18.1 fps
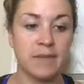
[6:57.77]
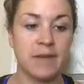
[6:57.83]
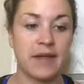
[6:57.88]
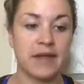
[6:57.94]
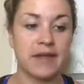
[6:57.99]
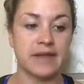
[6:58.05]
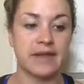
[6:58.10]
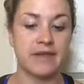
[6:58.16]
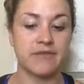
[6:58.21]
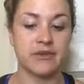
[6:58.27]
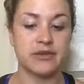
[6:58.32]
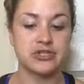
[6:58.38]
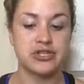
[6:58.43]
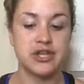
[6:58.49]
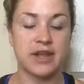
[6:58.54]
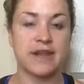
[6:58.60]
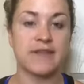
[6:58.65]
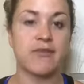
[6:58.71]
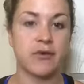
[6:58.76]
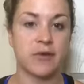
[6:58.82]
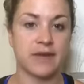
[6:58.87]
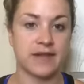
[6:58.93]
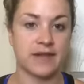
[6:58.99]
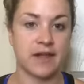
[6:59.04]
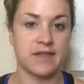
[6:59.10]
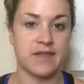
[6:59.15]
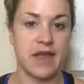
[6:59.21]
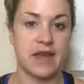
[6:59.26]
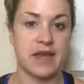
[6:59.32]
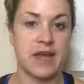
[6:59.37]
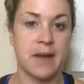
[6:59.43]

because if you're just focused on that